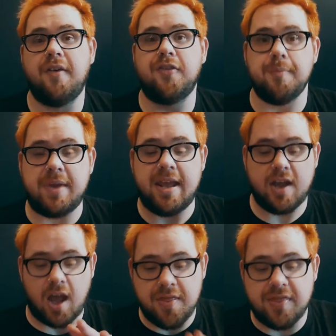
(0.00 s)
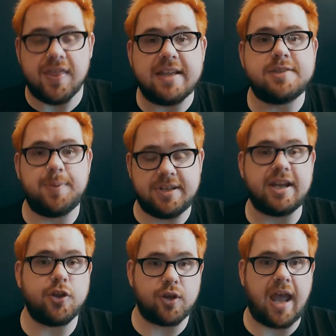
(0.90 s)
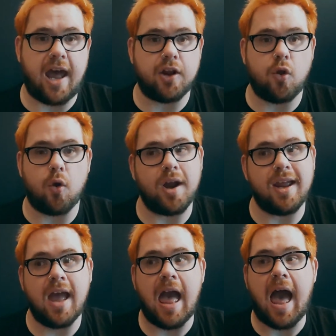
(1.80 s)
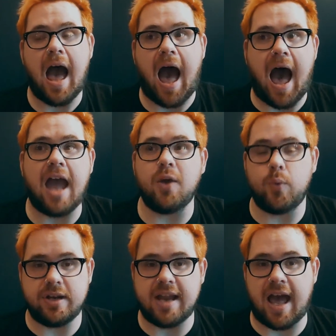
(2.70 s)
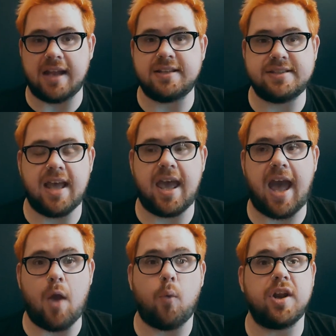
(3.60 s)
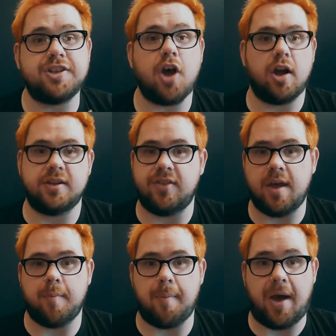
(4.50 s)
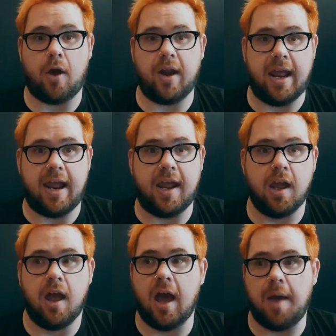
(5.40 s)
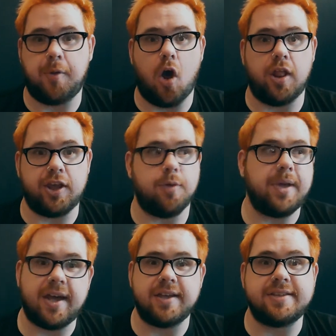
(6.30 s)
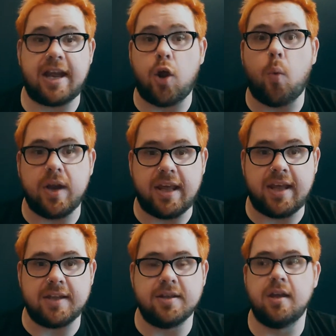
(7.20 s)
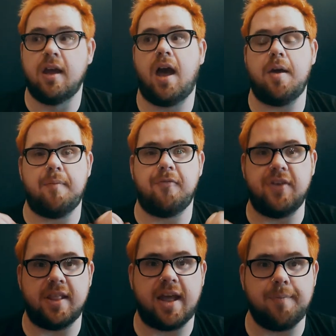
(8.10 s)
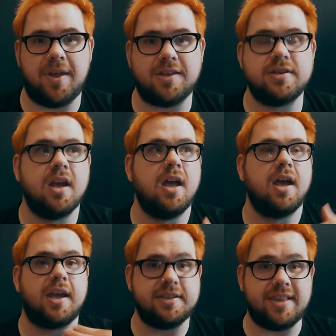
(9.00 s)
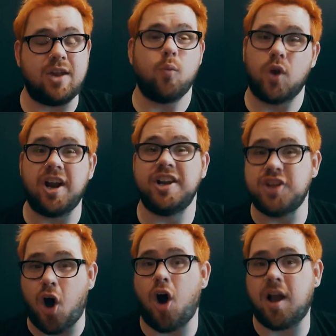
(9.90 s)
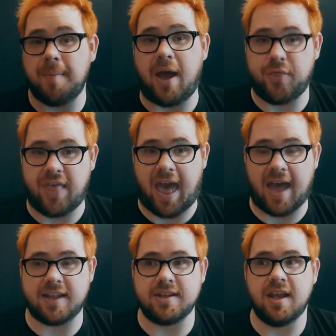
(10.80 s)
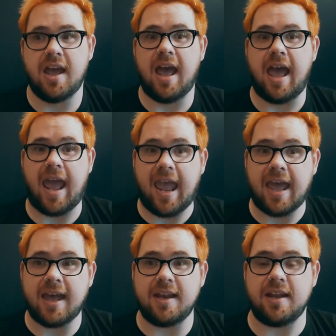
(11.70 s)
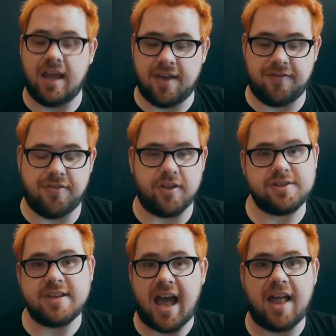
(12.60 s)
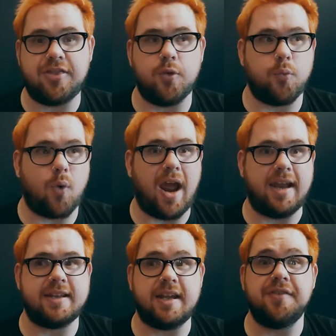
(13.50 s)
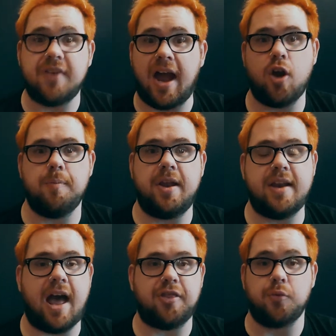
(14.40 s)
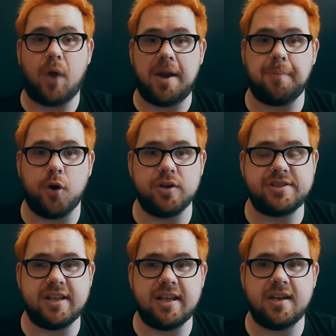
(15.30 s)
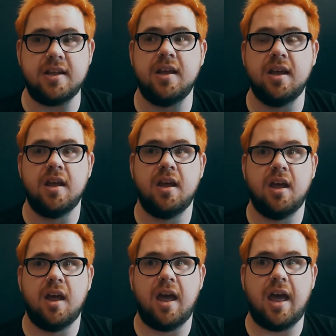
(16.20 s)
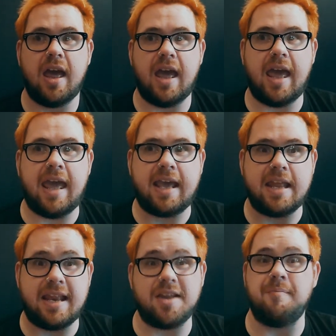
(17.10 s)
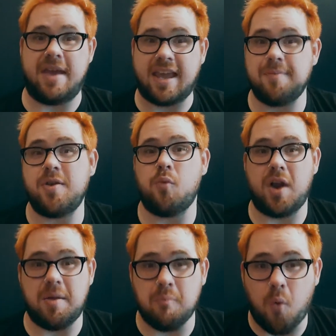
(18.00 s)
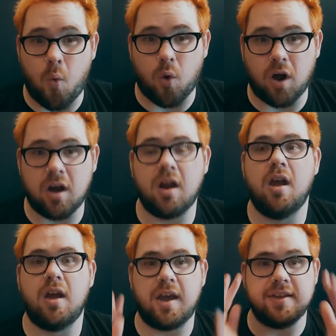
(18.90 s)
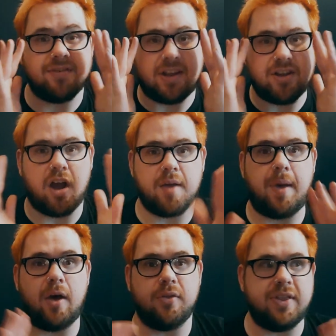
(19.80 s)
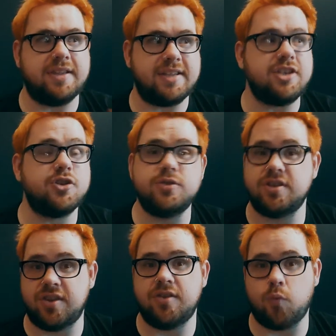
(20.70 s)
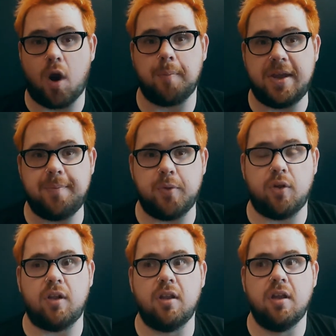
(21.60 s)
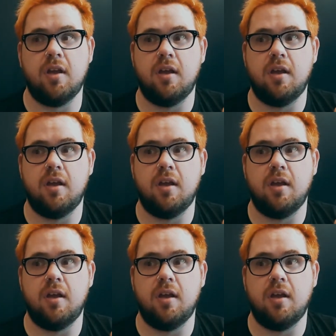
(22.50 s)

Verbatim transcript: For me, in this particular category, I would not say I wanna talk to them about, hey, I'm calling you because I don't wanna eat. I'm feeling like a binge. Because then we're gonna talk about that. And if it's not the right environment, not the right person, it could end up making me want it more. Because if I talk about these issues with the wrong people,